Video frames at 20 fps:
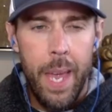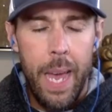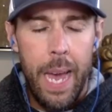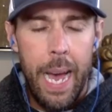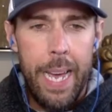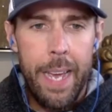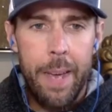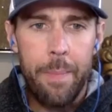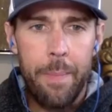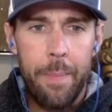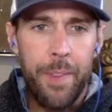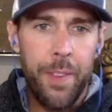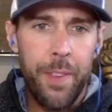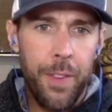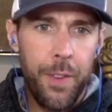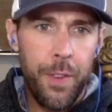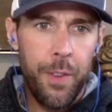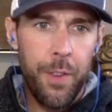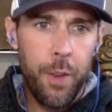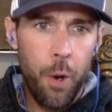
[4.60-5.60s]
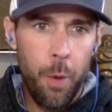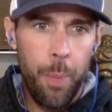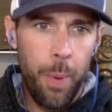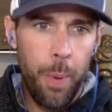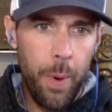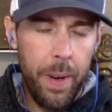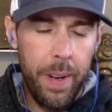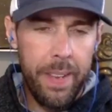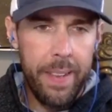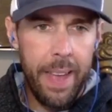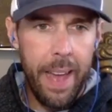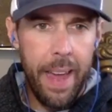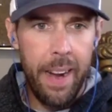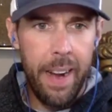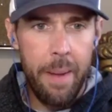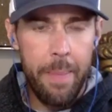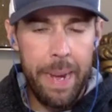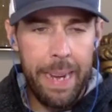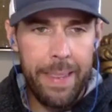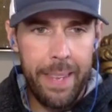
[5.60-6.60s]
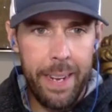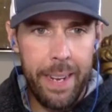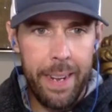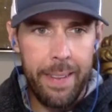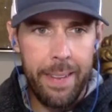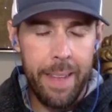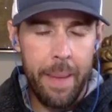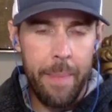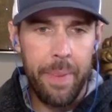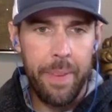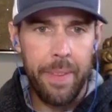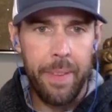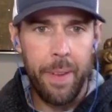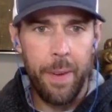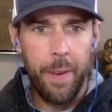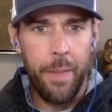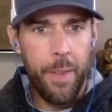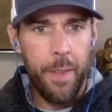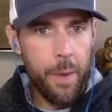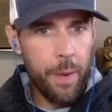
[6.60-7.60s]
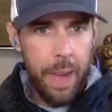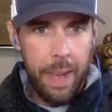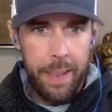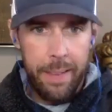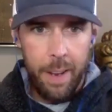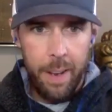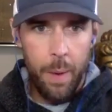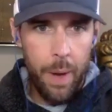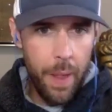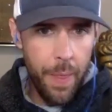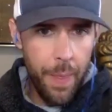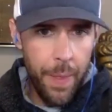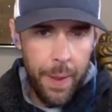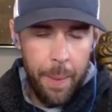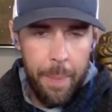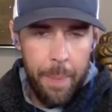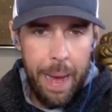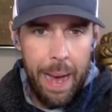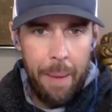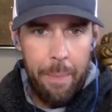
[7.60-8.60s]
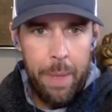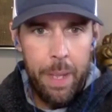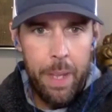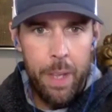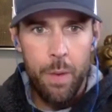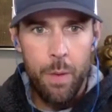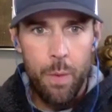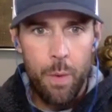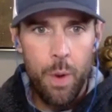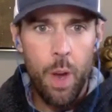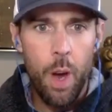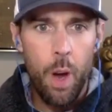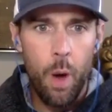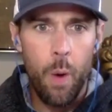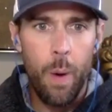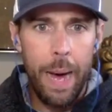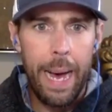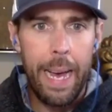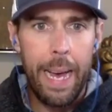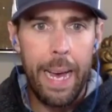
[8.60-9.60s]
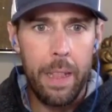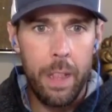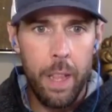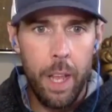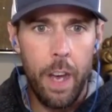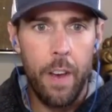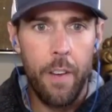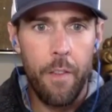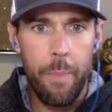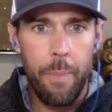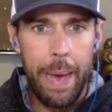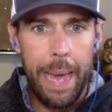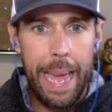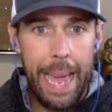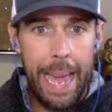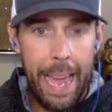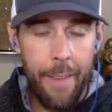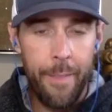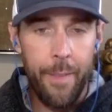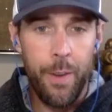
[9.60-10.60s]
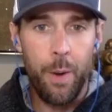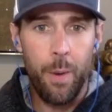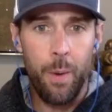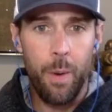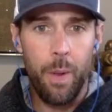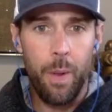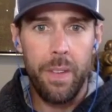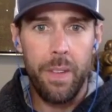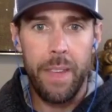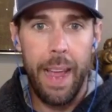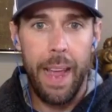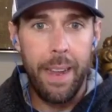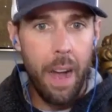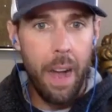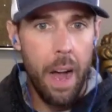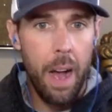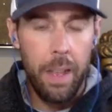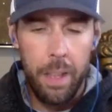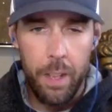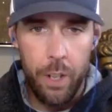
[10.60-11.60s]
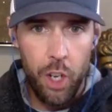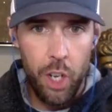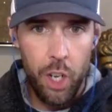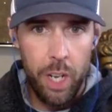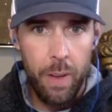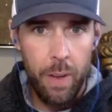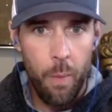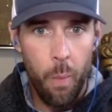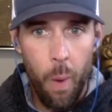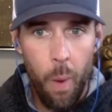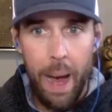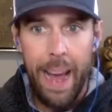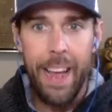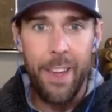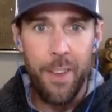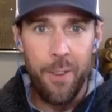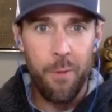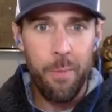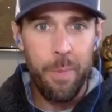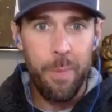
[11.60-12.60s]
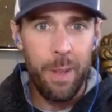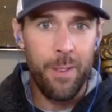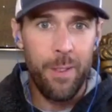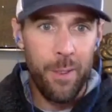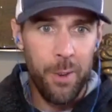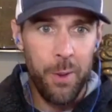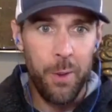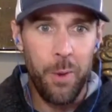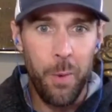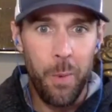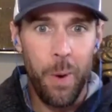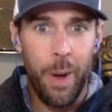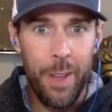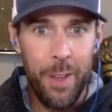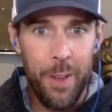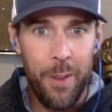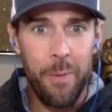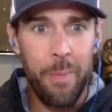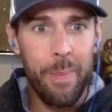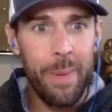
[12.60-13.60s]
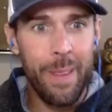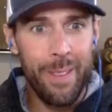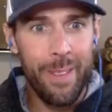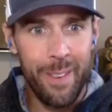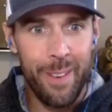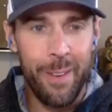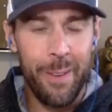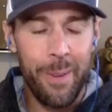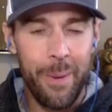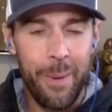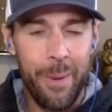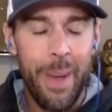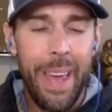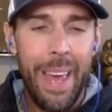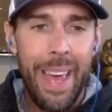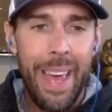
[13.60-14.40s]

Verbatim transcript: I am super excited about today's episode. If you guys know anything about me, you know I love behavioral psychology, why humans do what humans do.